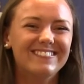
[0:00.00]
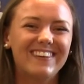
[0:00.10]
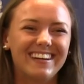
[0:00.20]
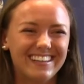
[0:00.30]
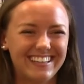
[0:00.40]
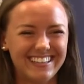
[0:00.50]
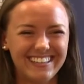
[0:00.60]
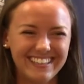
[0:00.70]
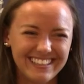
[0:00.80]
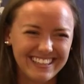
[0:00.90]
But,
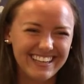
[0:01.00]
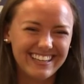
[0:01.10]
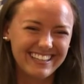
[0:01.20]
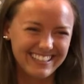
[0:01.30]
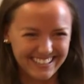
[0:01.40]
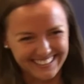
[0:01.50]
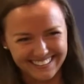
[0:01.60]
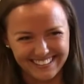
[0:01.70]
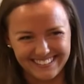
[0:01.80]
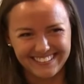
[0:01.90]
yeah, I
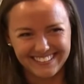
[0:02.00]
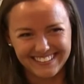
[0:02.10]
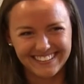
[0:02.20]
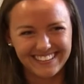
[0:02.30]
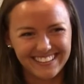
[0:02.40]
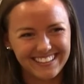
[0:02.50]
don't know.